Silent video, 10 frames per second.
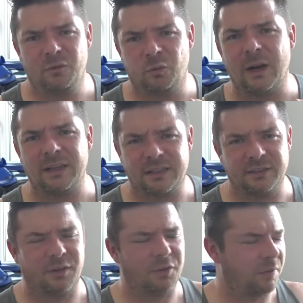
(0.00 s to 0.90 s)

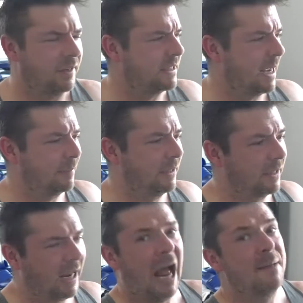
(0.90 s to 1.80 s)
relative other things happening.
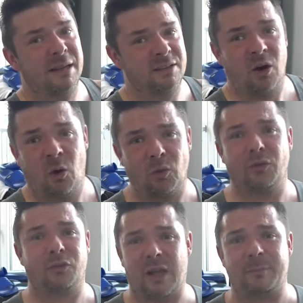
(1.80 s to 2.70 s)
Like, I missed a
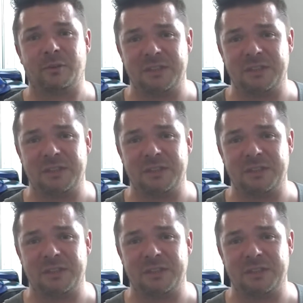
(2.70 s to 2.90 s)
whole couple